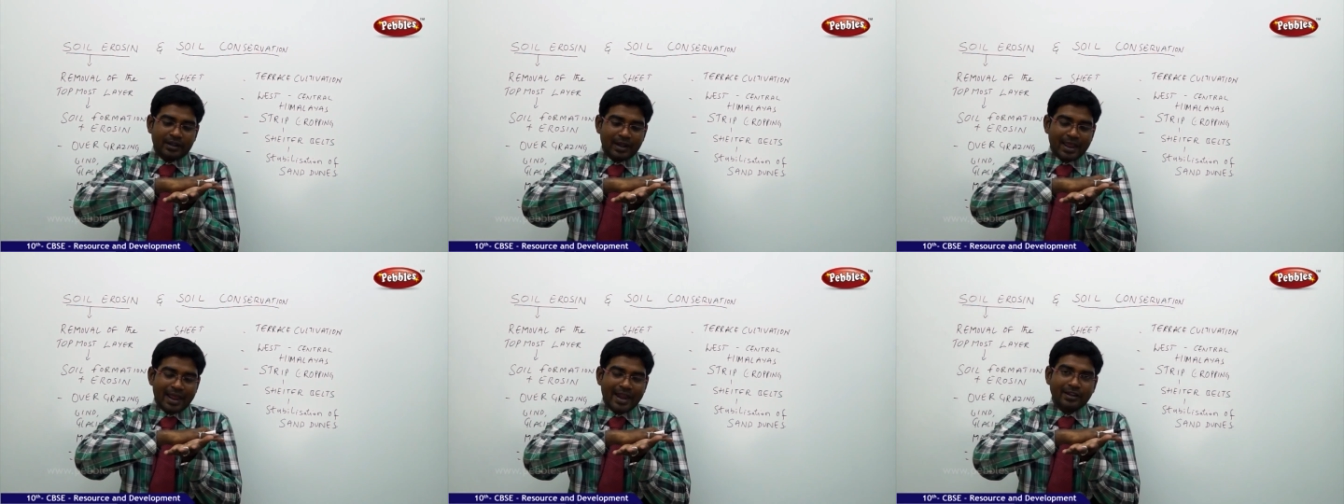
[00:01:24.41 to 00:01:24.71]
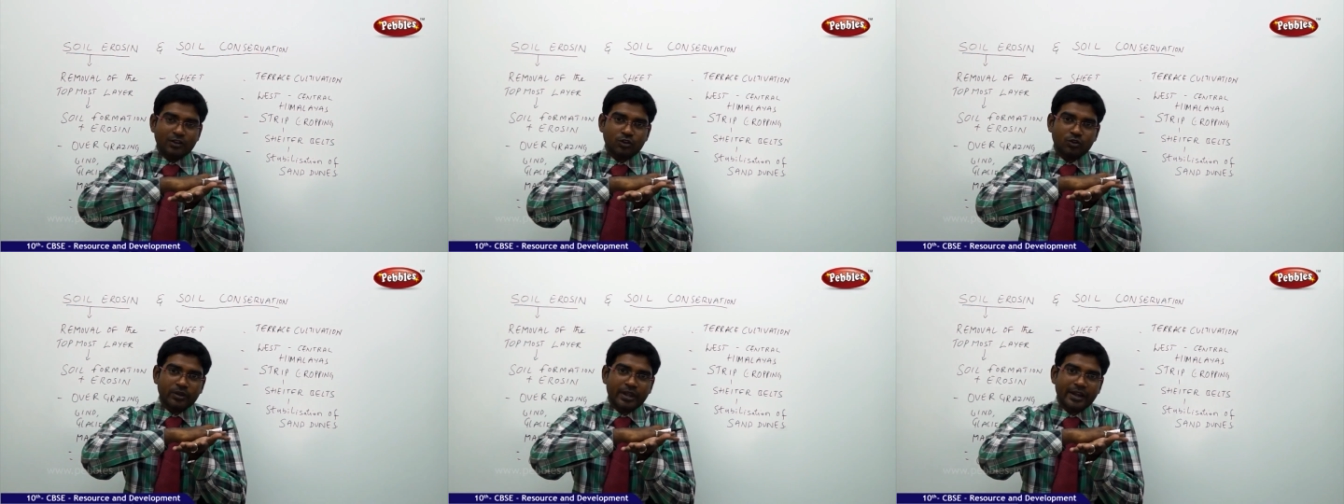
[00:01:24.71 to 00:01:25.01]

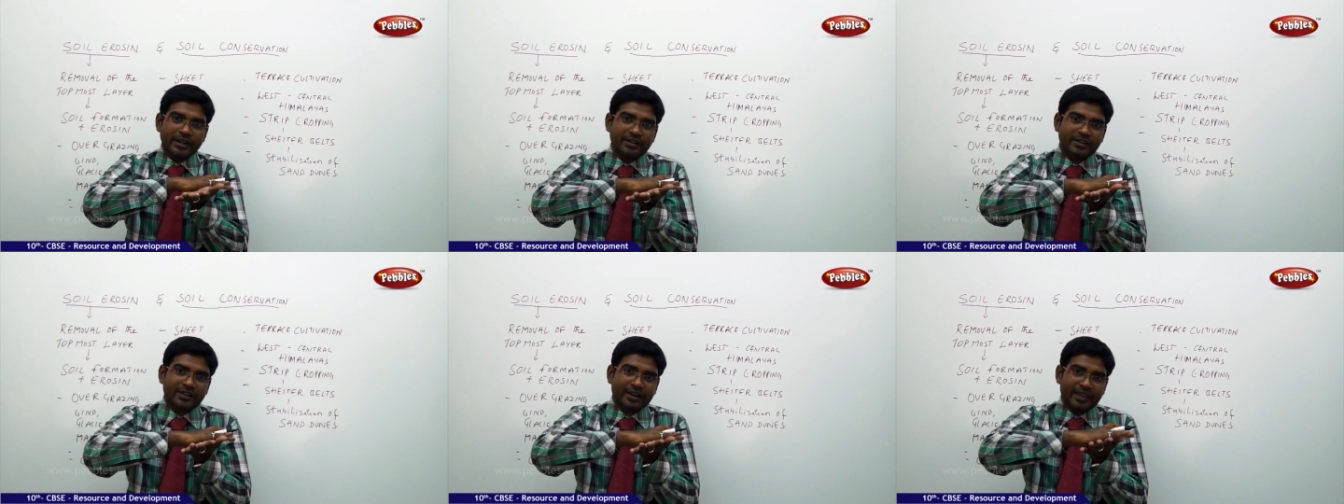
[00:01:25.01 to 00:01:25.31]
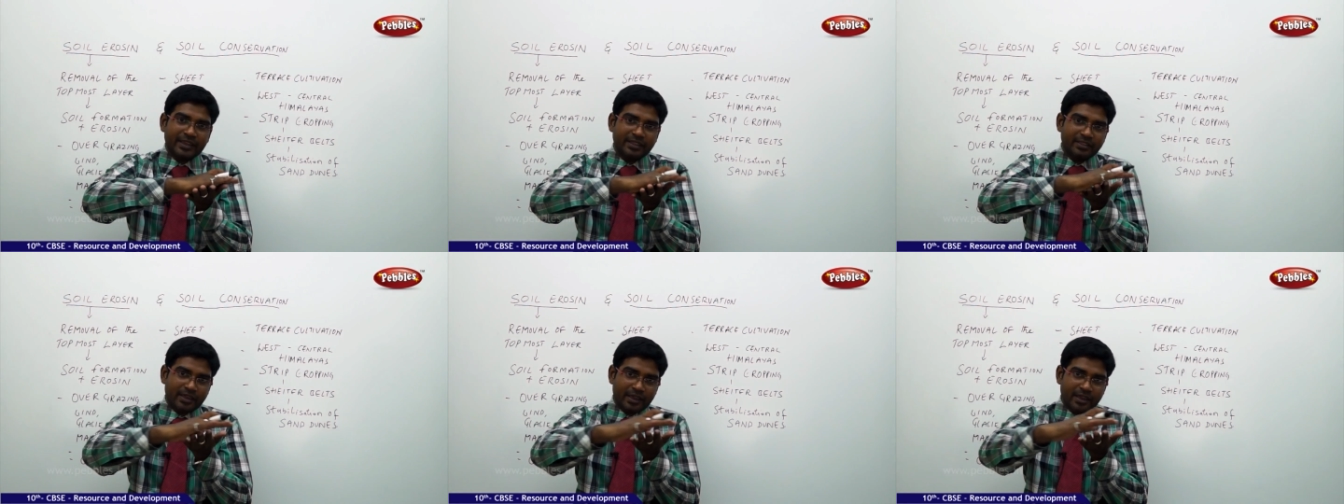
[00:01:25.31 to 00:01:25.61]
land to get
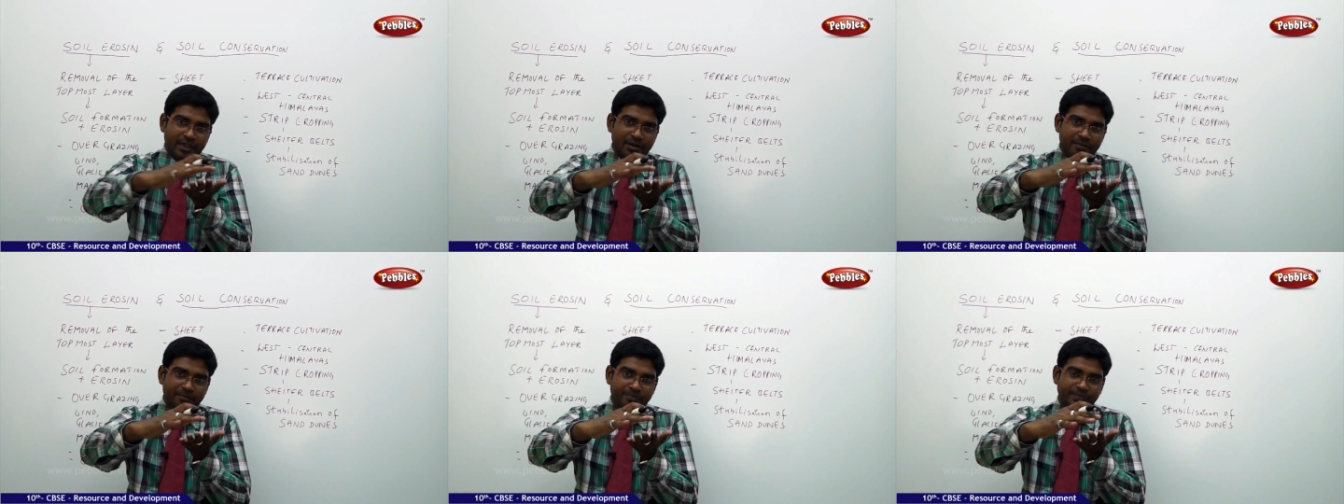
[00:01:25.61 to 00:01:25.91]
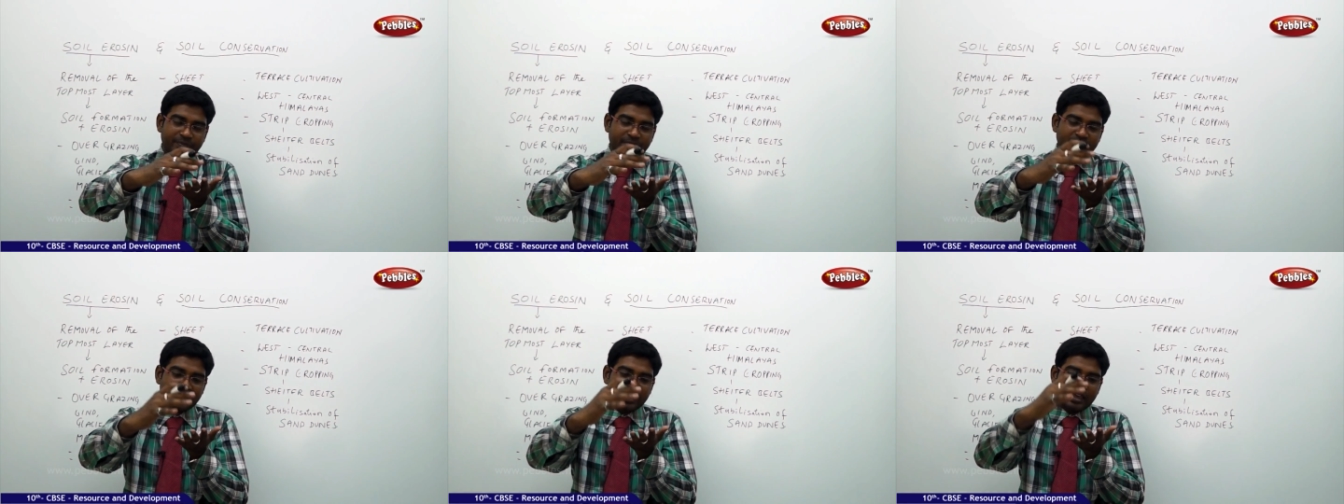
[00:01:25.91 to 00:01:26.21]
dry there
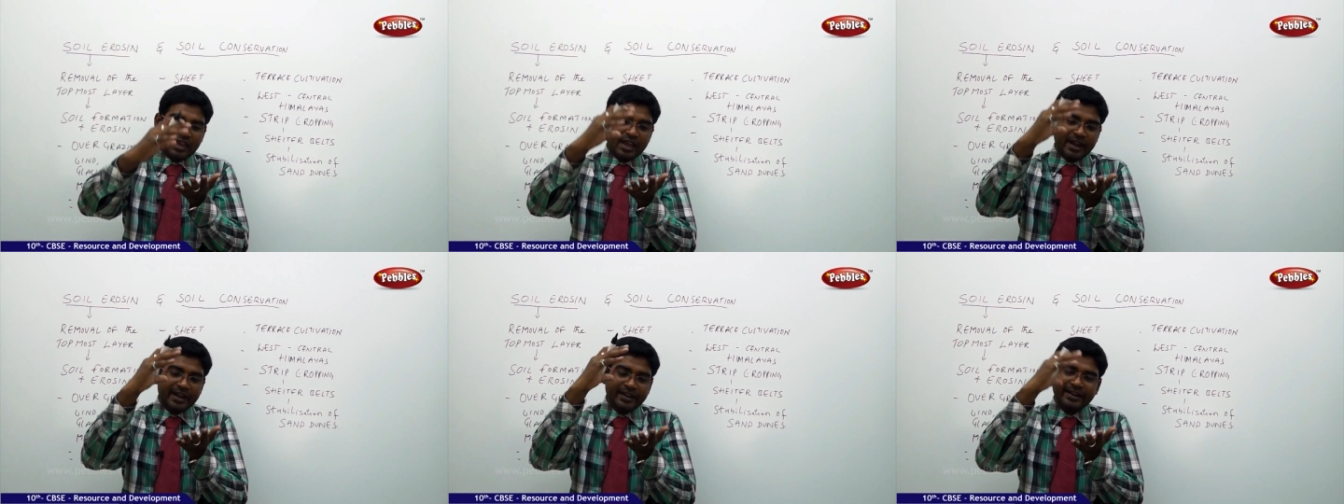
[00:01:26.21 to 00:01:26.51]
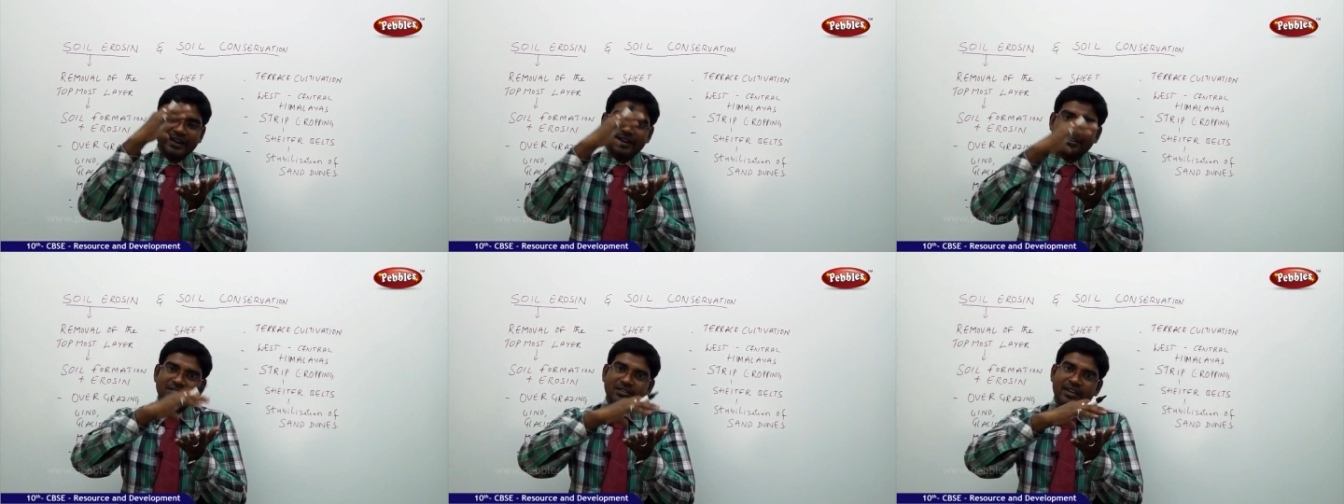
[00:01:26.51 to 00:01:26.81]

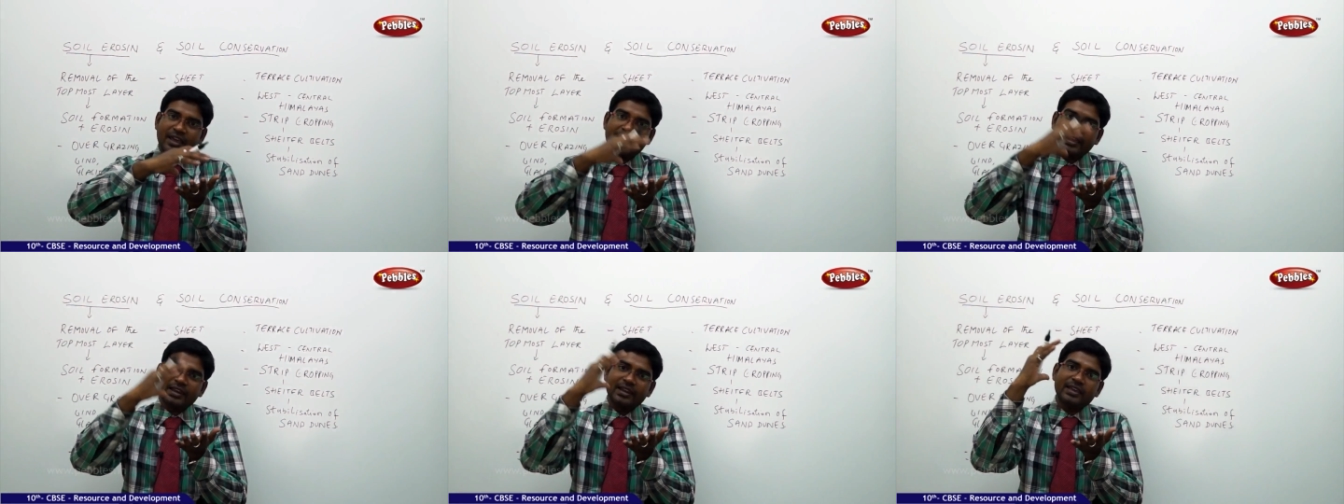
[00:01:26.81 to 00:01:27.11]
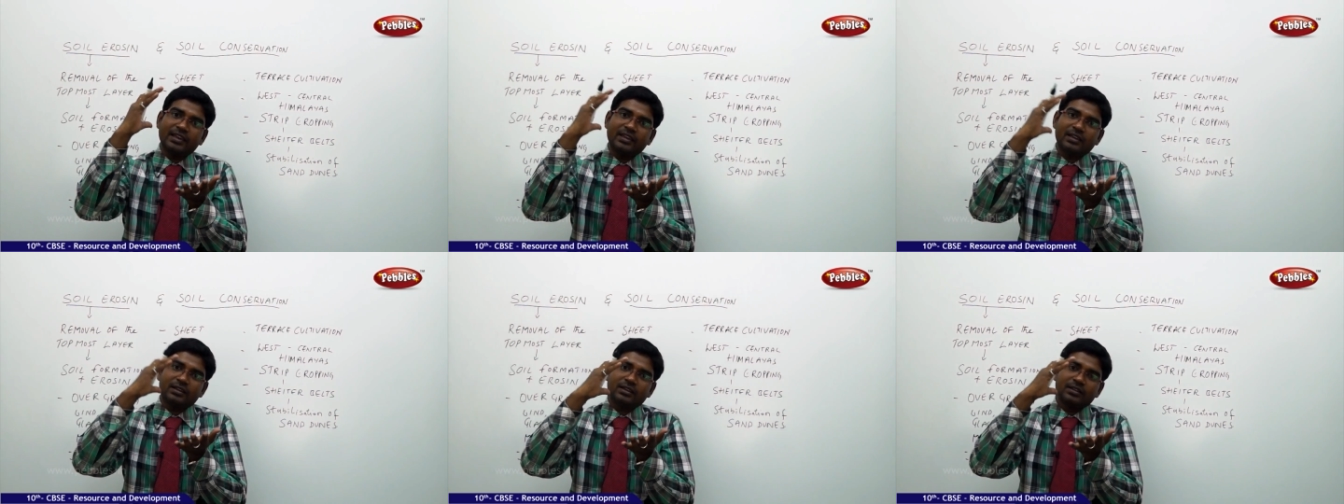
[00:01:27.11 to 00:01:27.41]
and gets
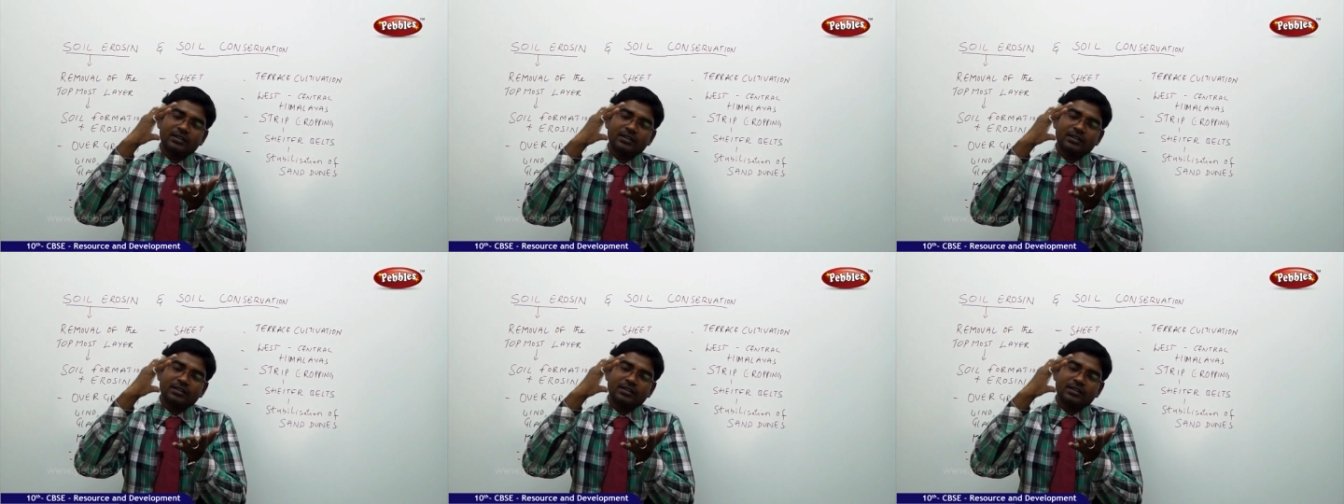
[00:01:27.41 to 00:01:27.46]
daily